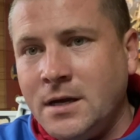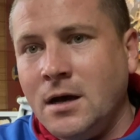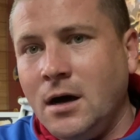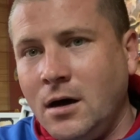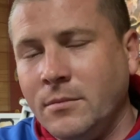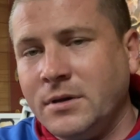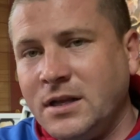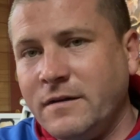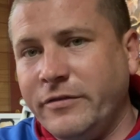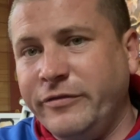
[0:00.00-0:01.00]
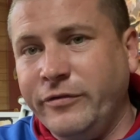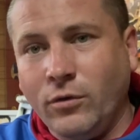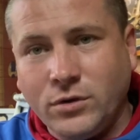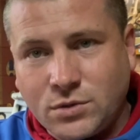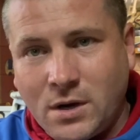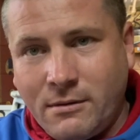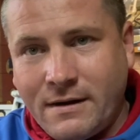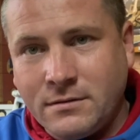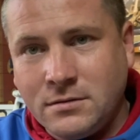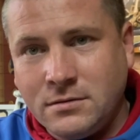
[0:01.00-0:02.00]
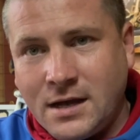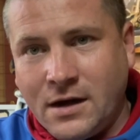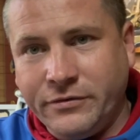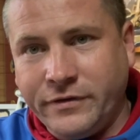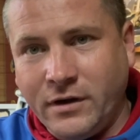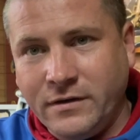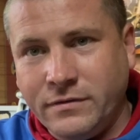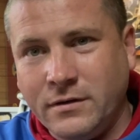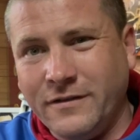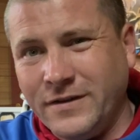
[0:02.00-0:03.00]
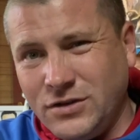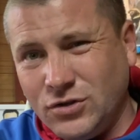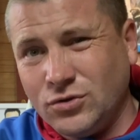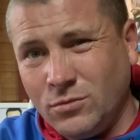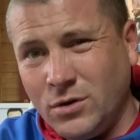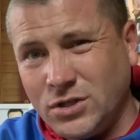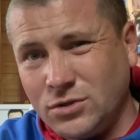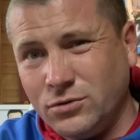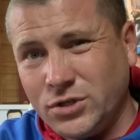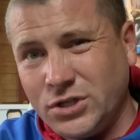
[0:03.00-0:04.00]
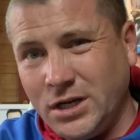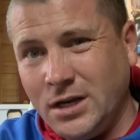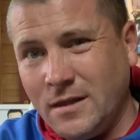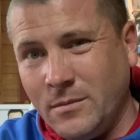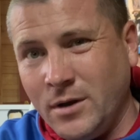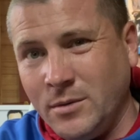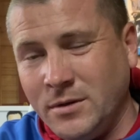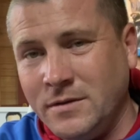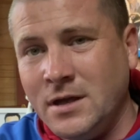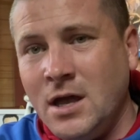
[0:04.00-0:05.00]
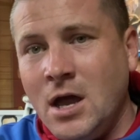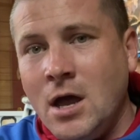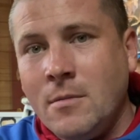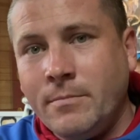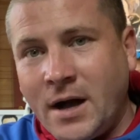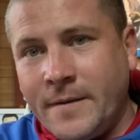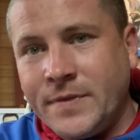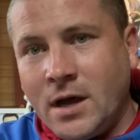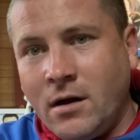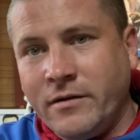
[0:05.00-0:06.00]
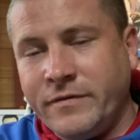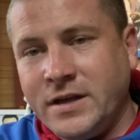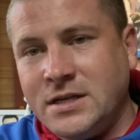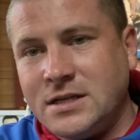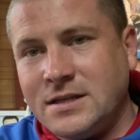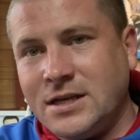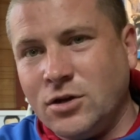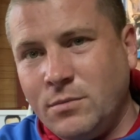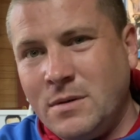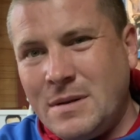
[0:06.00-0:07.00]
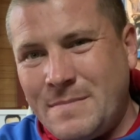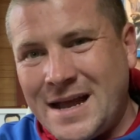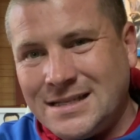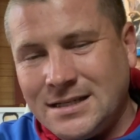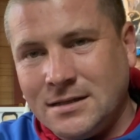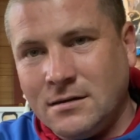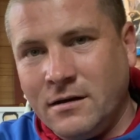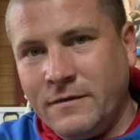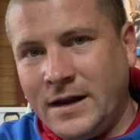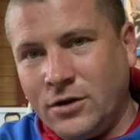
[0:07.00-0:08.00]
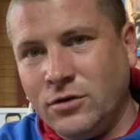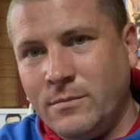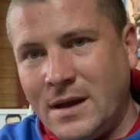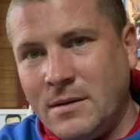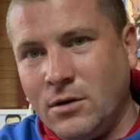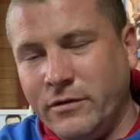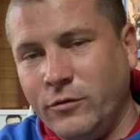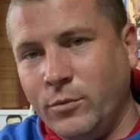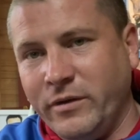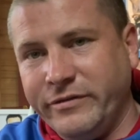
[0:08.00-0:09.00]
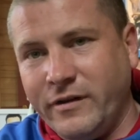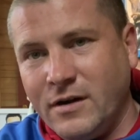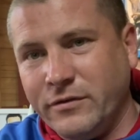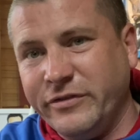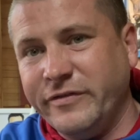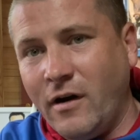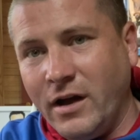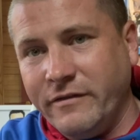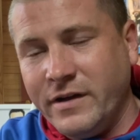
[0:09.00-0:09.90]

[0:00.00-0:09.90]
I'm going to give it a 4 as well, Aaron, out of 5. I think you saw my score sheet at the moment, but I think it could have been a bit better. I think they could have maybe got 4.5 or 5